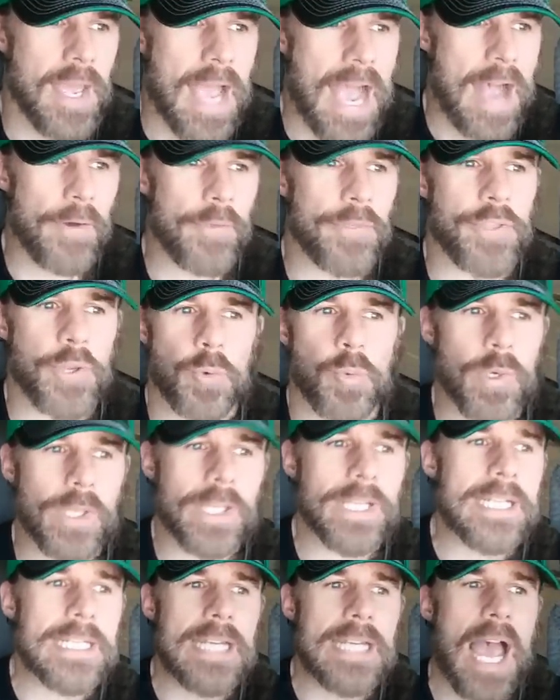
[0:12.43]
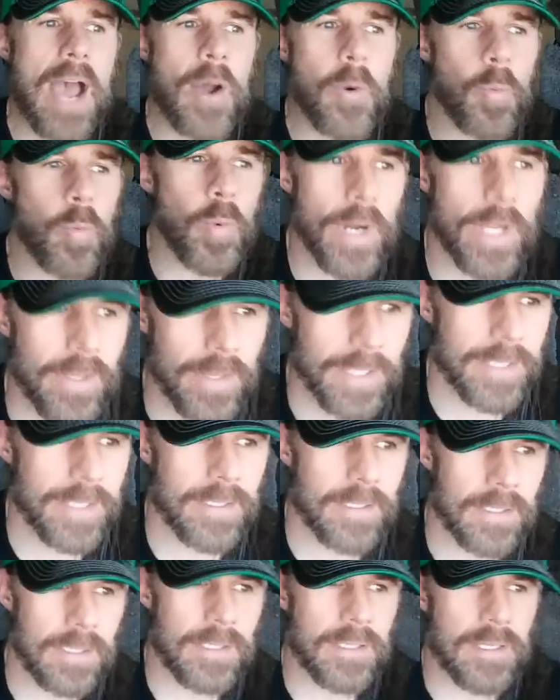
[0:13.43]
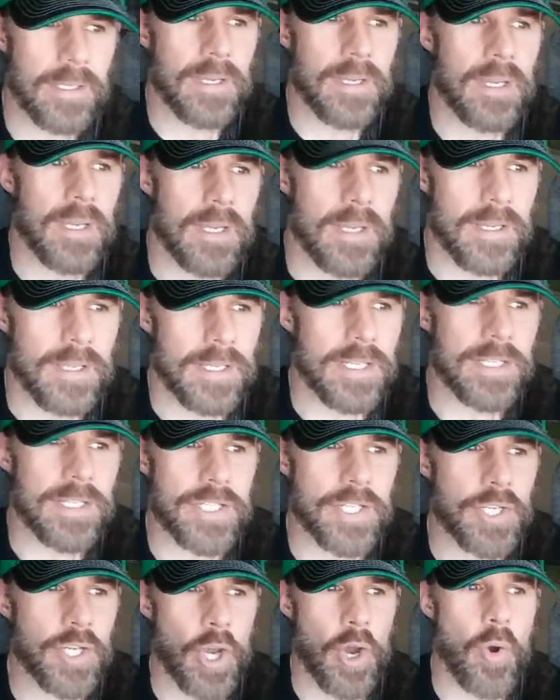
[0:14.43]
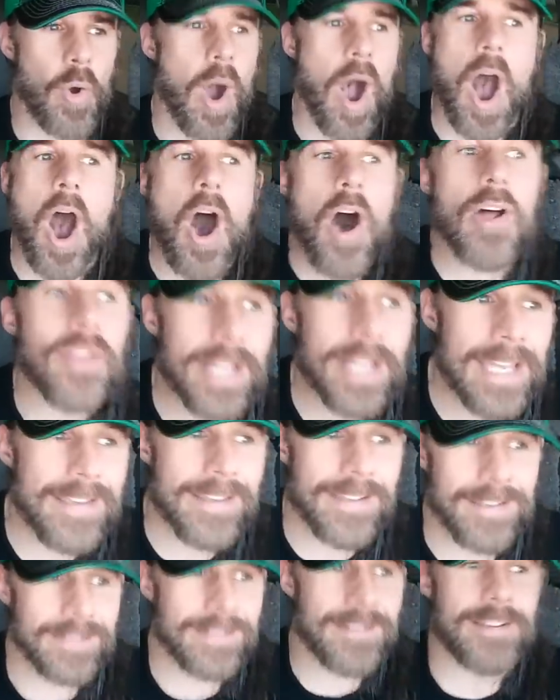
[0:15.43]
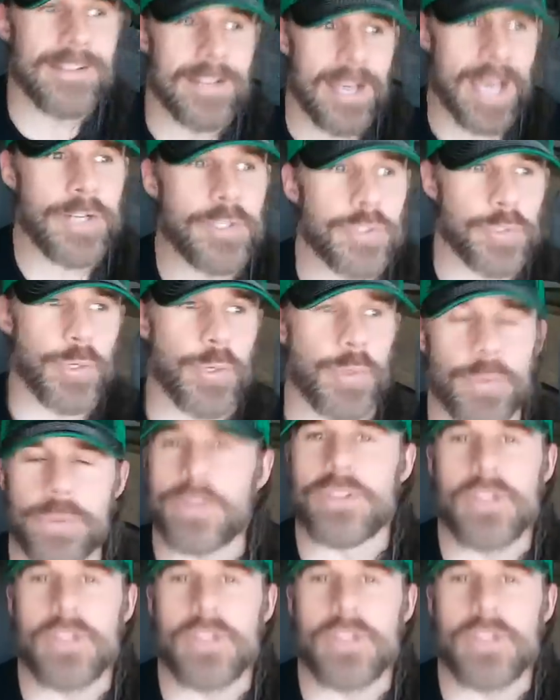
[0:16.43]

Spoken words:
how they're really not willing to go all in on truth,